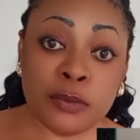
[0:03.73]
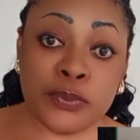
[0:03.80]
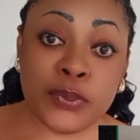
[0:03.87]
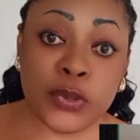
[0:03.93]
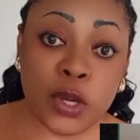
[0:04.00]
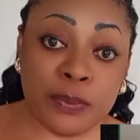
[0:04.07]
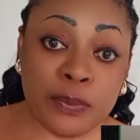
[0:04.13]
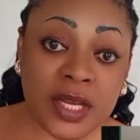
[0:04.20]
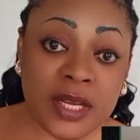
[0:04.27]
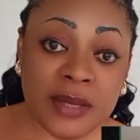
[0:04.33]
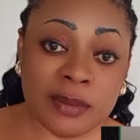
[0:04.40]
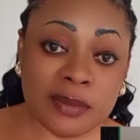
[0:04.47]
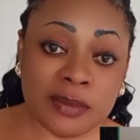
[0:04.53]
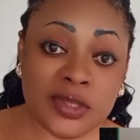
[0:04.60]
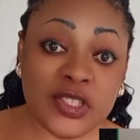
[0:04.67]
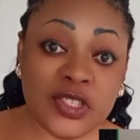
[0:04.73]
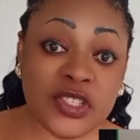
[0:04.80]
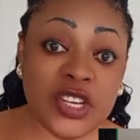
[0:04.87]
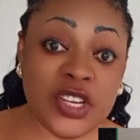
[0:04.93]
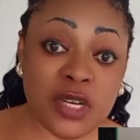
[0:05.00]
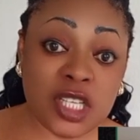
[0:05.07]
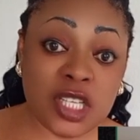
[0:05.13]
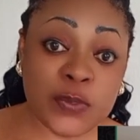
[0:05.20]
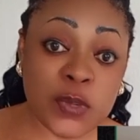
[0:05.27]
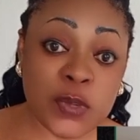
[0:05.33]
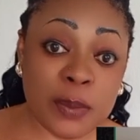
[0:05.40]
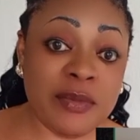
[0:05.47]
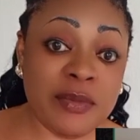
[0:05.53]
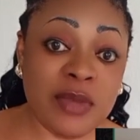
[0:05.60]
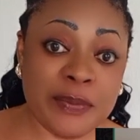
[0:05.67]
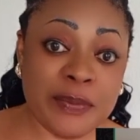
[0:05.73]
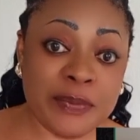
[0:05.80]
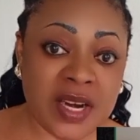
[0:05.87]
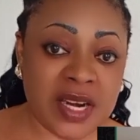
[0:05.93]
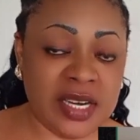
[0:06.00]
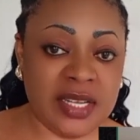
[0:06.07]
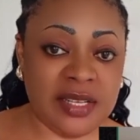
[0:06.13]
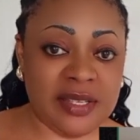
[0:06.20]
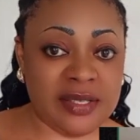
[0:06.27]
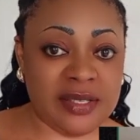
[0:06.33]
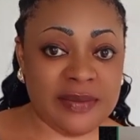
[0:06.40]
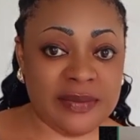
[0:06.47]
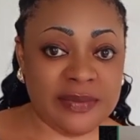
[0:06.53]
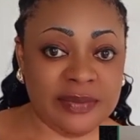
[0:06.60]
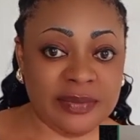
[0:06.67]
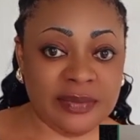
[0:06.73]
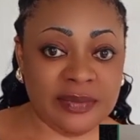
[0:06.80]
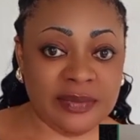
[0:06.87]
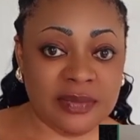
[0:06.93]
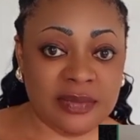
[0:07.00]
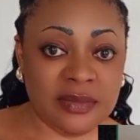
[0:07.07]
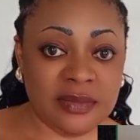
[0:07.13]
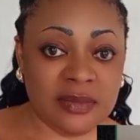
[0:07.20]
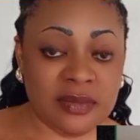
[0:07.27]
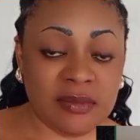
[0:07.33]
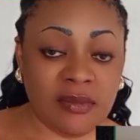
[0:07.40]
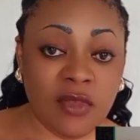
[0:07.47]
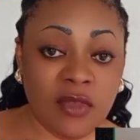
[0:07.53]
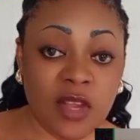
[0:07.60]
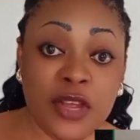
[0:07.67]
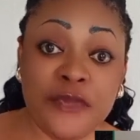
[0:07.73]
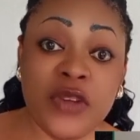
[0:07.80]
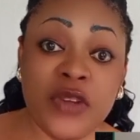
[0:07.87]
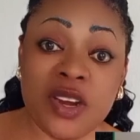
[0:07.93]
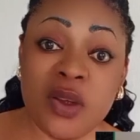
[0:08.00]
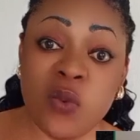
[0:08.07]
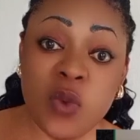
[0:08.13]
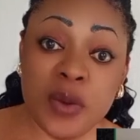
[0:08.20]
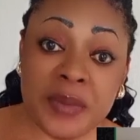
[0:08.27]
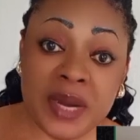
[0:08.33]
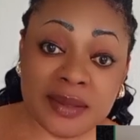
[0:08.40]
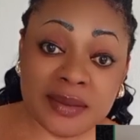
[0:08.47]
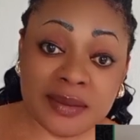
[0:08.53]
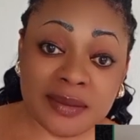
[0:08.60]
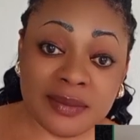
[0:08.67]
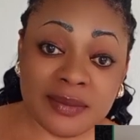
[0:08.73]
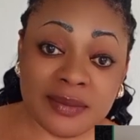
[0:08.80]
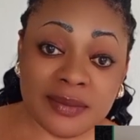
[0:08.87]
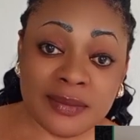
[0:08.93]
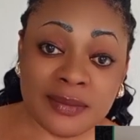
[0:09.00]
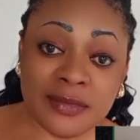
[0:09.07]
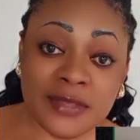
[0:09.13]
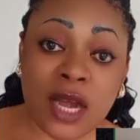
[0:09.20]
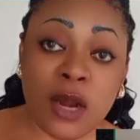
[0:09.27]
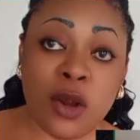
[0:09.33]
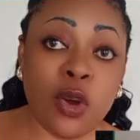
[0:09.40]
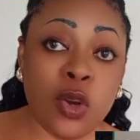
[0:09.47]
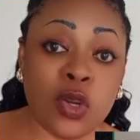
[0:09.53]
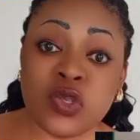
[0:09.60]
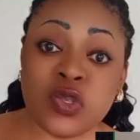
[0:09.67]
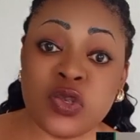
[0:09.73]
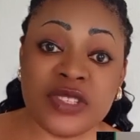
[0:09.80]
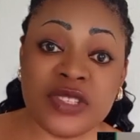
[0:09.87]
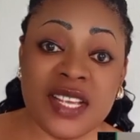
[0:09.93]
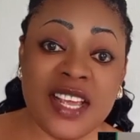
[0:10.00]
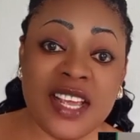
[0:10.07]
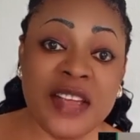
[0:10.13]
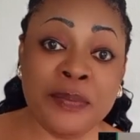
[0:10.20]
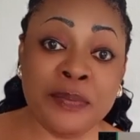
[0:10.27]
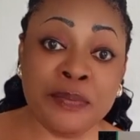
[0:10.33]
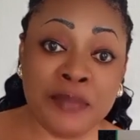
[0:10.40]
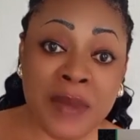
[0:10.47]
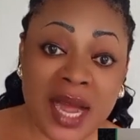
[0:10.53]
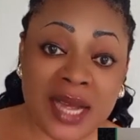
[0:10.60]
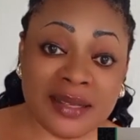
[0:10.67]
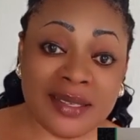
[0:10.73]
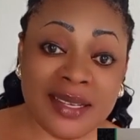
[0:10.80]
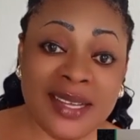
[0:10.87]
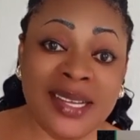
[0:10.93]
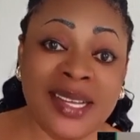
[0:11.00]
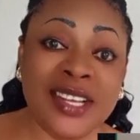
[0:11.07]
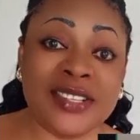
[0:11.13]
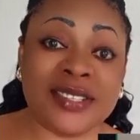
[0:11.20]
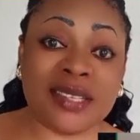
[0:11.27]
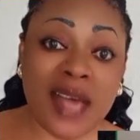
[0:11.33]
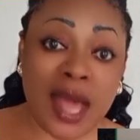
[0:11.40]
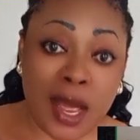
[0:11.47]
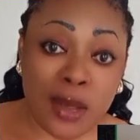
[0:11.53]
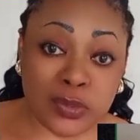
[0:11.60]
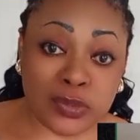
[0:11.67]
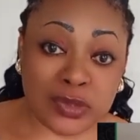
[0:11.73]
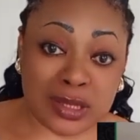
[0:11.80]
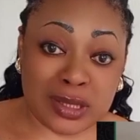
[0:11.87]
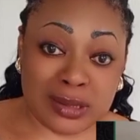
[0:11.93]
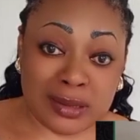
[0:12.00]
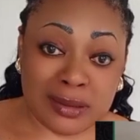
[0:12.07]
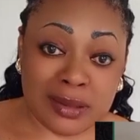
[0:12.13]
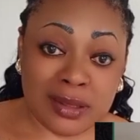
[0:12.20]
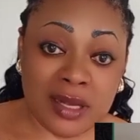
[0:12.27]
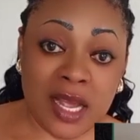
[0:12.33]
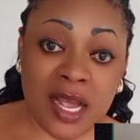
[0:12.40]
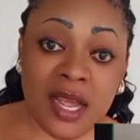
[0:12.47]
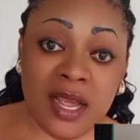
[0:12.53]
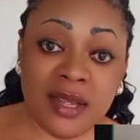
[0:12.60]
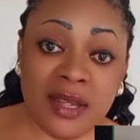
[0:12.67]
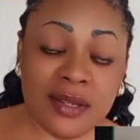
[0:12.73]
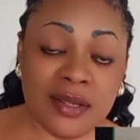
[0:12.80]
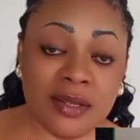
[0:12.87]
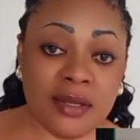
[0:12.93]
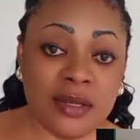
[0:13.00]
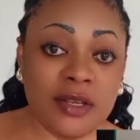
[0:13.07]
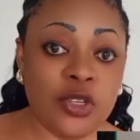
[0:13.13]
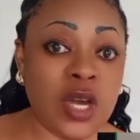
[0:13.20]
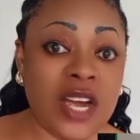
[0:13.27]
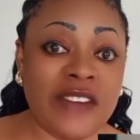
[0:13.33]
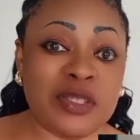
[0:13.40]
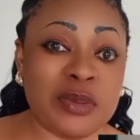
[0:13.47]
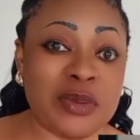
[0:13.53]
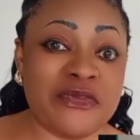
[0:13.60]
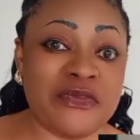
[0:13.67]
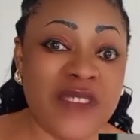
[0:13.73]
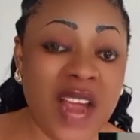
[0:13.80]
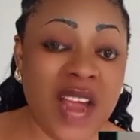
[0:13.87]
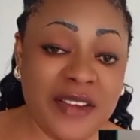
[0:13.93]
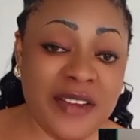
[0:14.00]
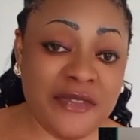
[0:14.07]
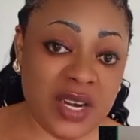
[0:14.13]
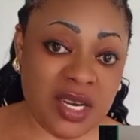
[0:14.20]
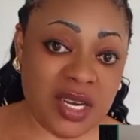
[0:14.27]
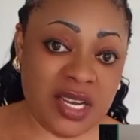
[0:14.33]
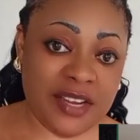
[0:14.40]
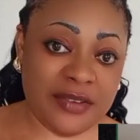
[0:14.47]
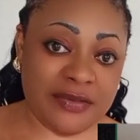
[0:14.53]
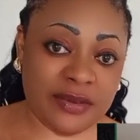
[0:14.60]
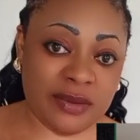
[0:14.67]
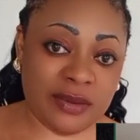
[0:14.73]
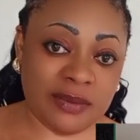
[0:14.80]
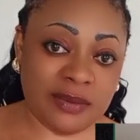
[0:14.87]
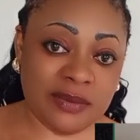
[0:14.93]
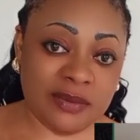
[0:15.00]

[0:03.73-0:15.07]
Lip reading: Problem, serious problem in paradise. If you're a woman that goes to see a man in his house, you have to be very, very careful.